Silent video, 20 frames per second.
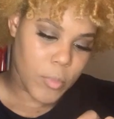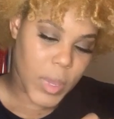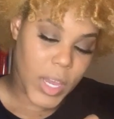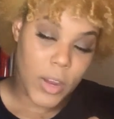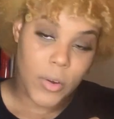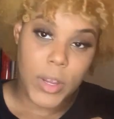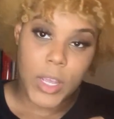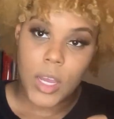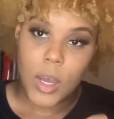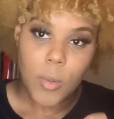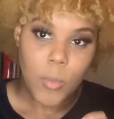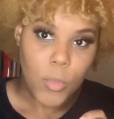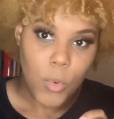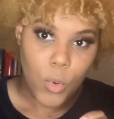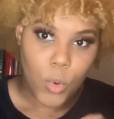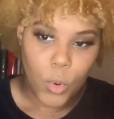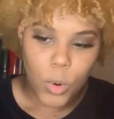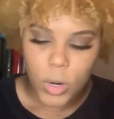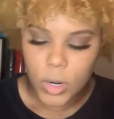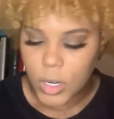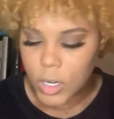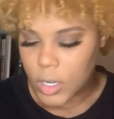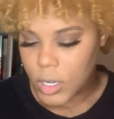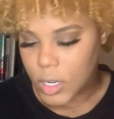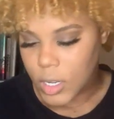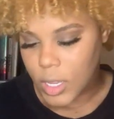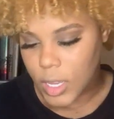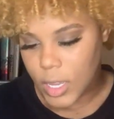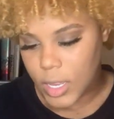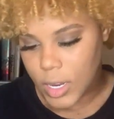Berry Amore
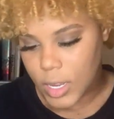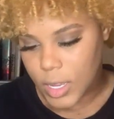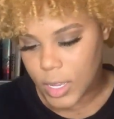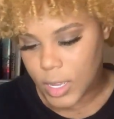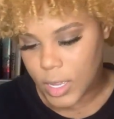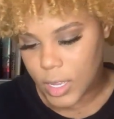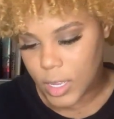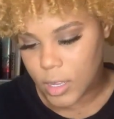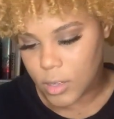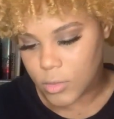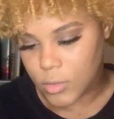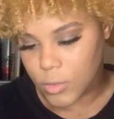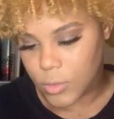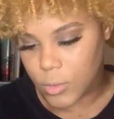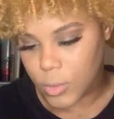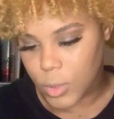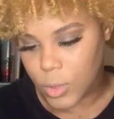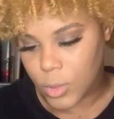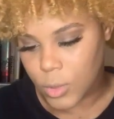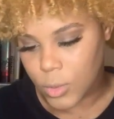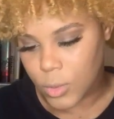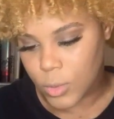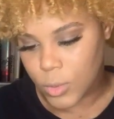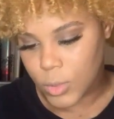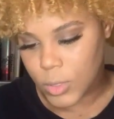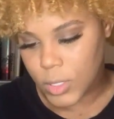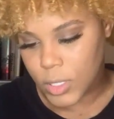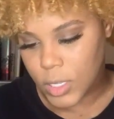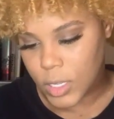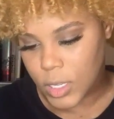and I have
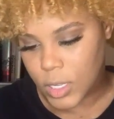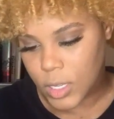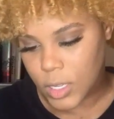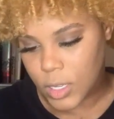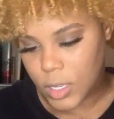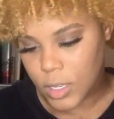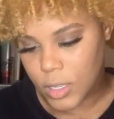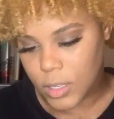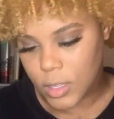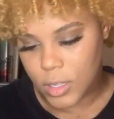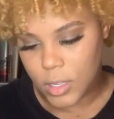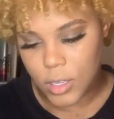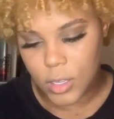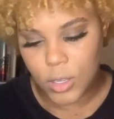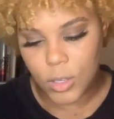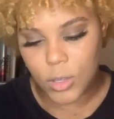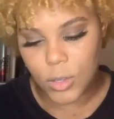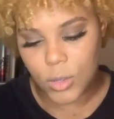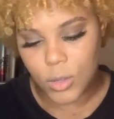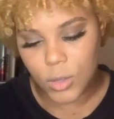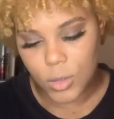Rose Dio.